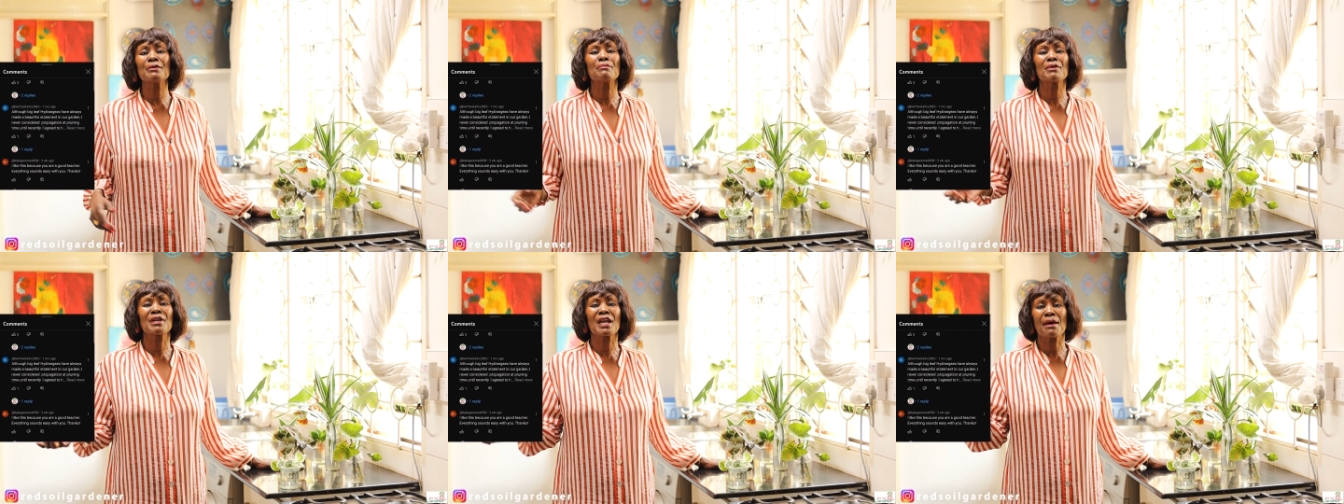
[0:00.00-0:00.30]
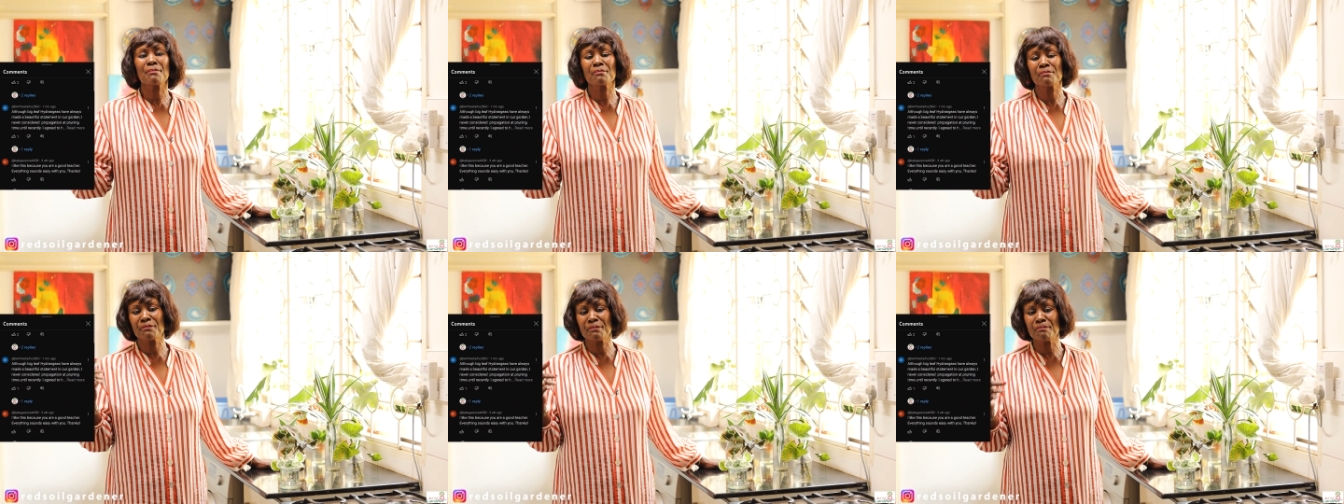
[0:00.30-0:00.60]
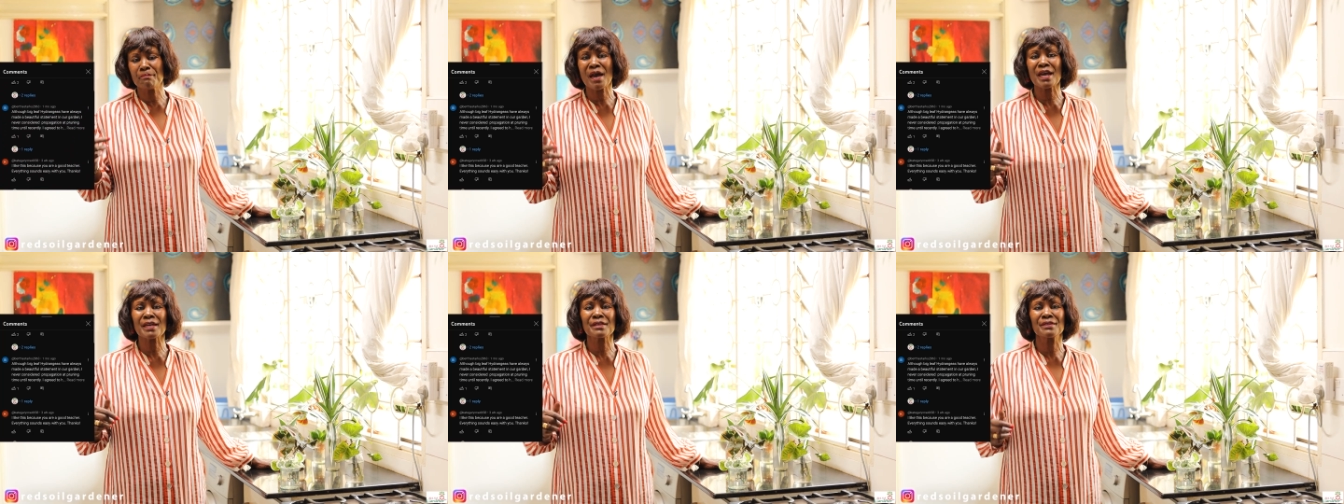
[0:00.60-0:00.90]
but I'm
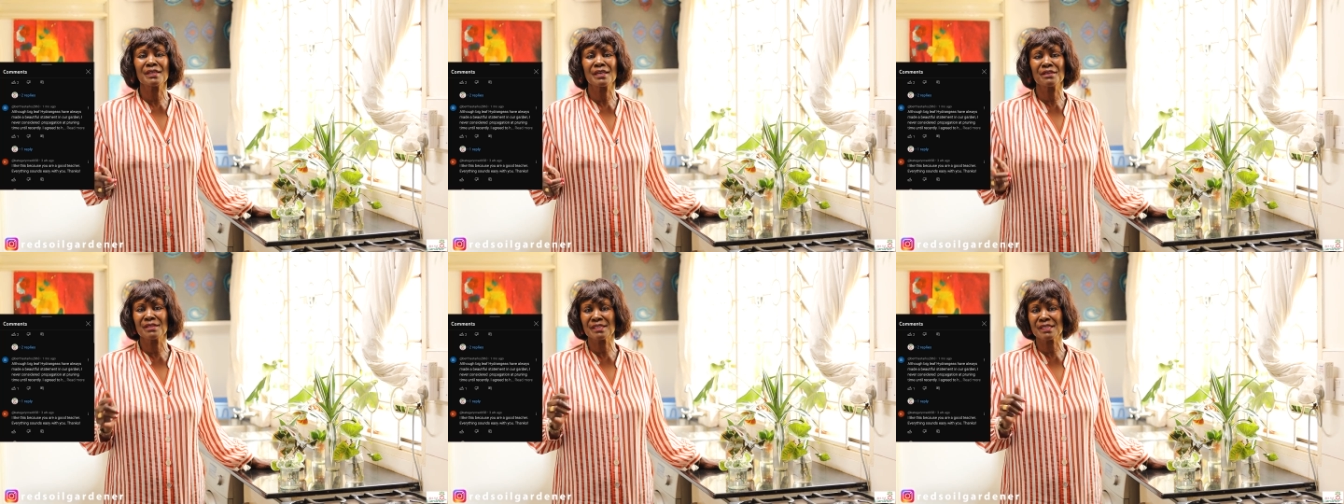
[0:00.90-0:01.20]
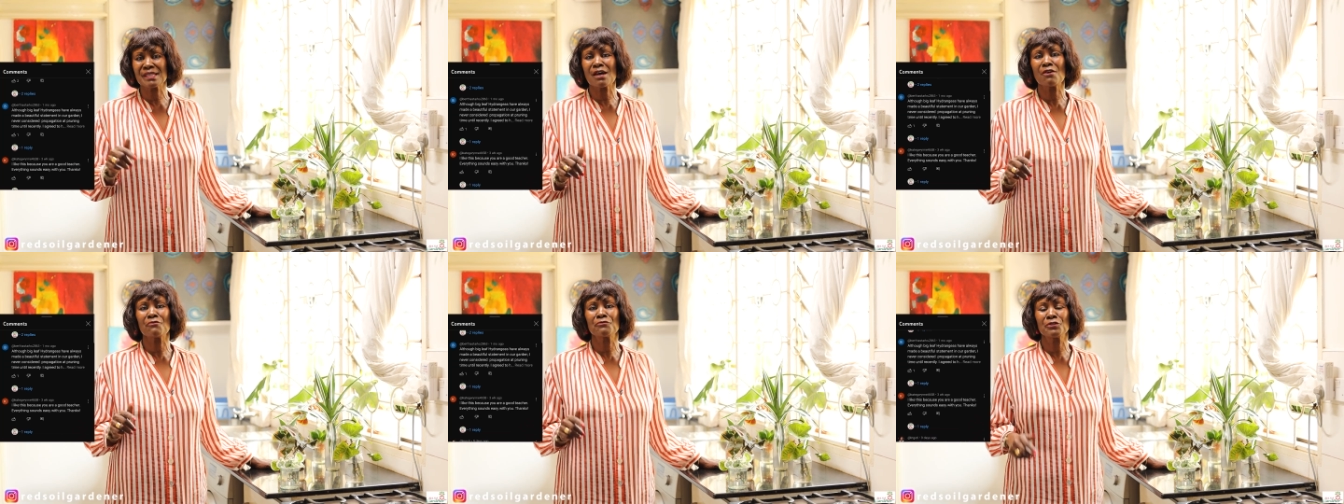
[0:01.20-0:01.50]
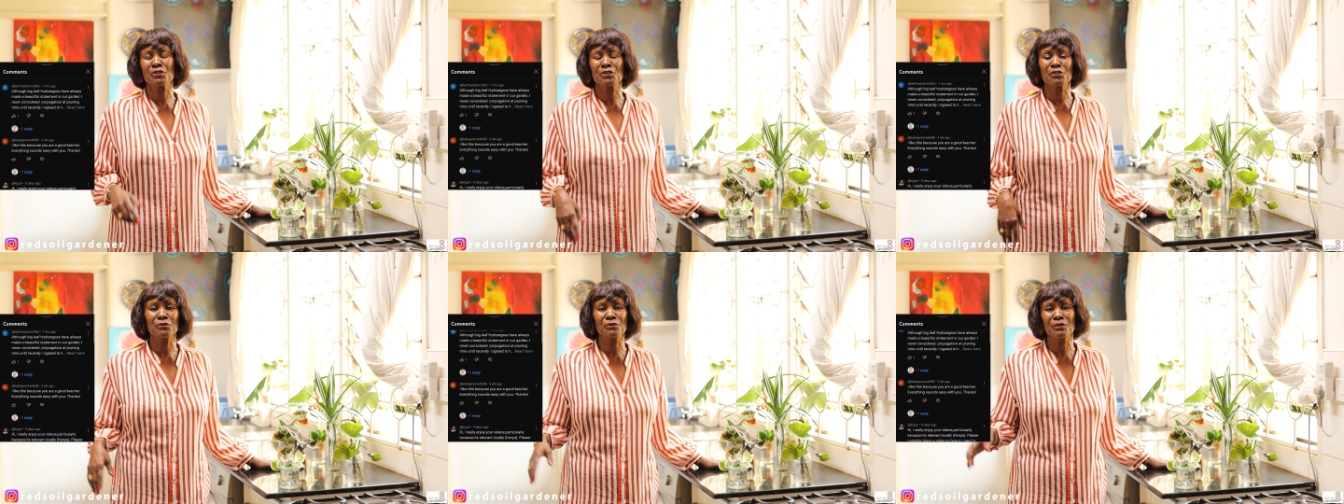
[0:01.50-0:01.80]
back there this
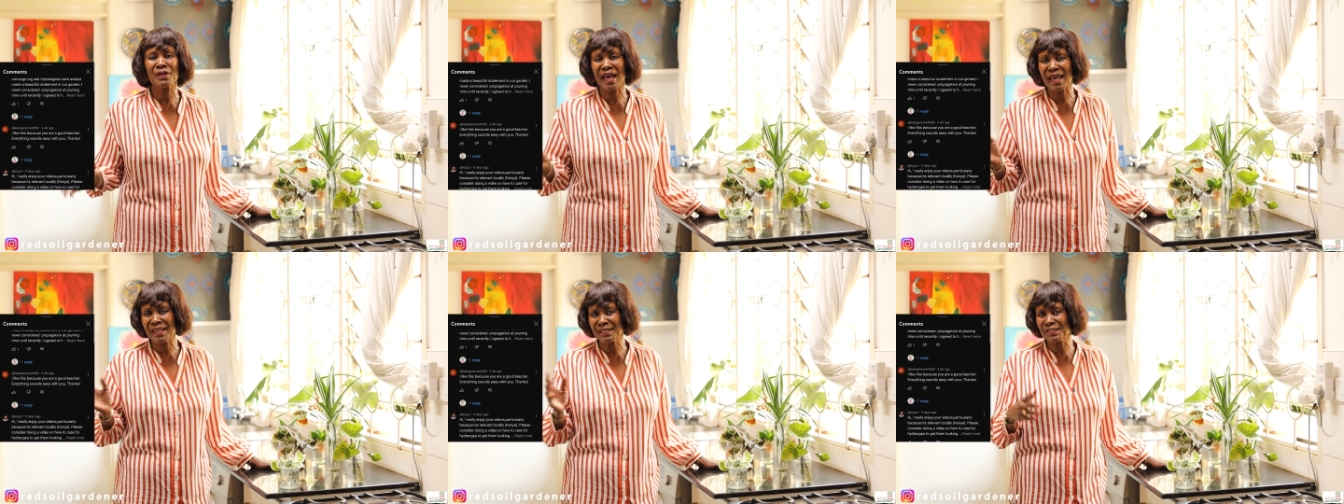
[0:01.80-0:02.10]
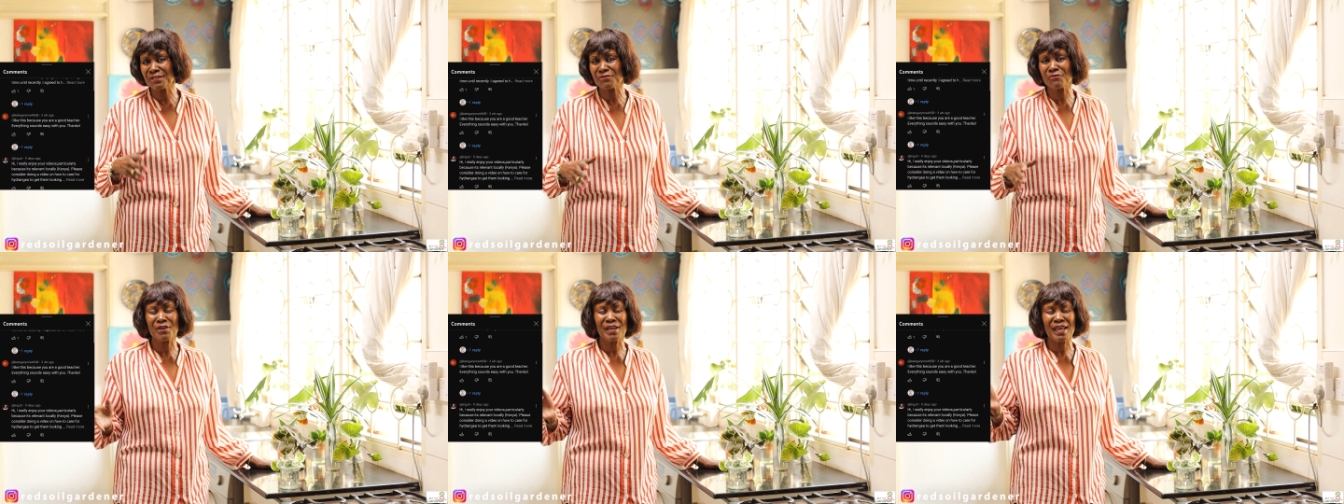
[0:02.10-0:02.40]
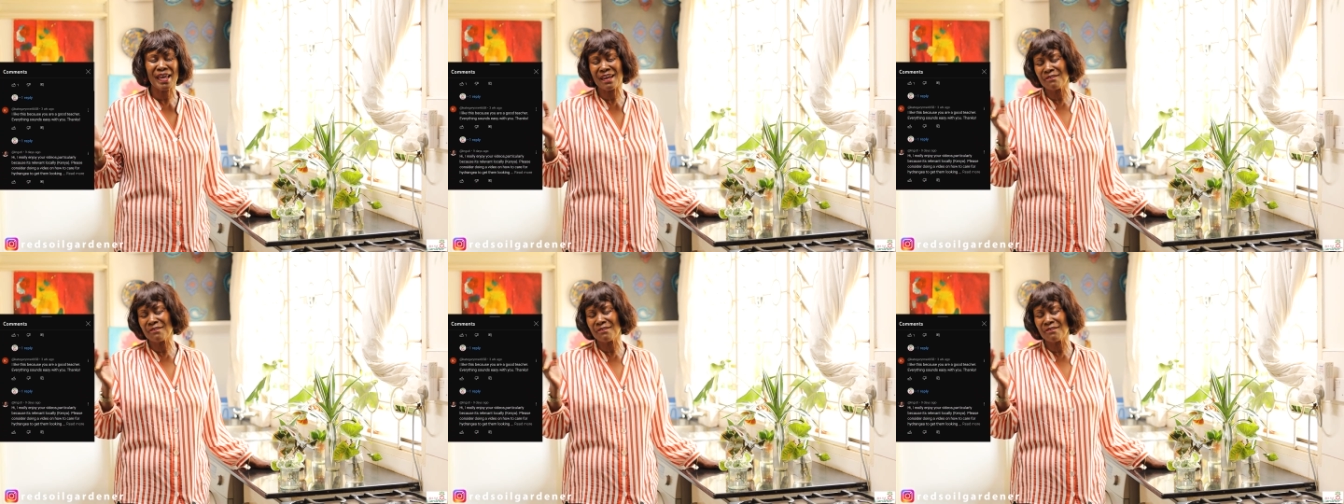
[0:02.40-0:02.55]
afternoon answering